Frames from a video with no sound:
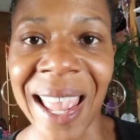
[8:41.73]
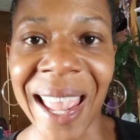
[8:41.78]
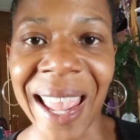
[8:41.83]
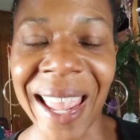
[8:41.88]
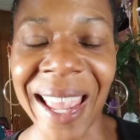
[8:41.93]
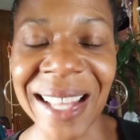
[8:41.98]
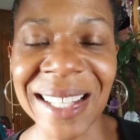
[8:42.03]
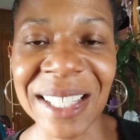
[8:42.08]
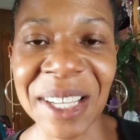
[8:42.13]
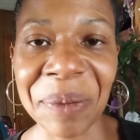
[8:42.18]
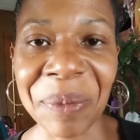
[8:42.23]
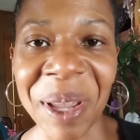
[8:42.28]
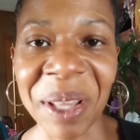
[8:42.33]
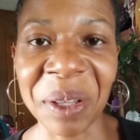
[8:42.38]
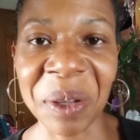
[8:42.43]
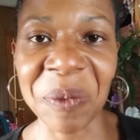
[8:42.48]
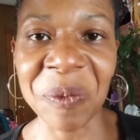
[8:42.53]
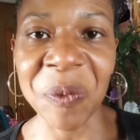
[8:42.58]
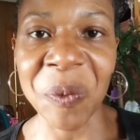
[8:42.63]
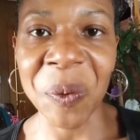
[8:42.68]
And I
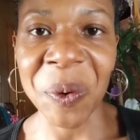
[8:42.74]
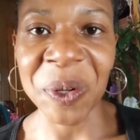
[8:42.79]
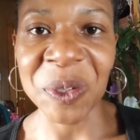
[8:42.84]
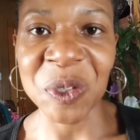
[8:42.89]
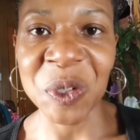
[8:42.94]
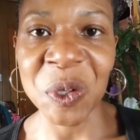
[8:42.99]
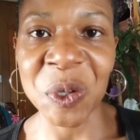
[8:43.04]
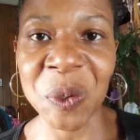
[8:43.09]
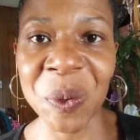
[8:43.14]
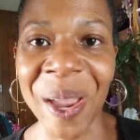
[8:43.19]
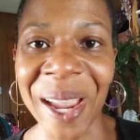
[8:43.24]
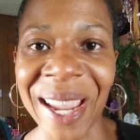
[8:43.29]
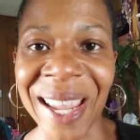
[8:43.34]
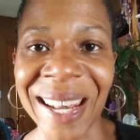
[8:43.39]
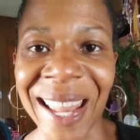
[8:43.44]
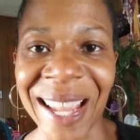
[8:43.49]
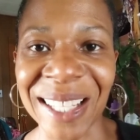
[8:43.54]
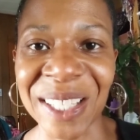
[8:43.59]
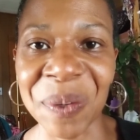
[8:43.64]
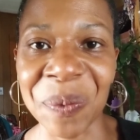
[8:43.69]
look forward to
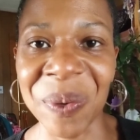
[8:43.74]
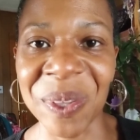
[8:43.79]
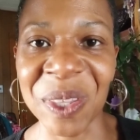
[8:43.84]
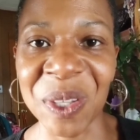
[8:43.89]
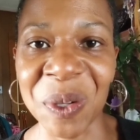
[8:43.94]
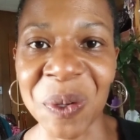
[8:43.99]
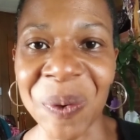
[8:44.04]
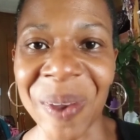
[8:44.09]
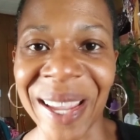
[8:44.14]
connecting with you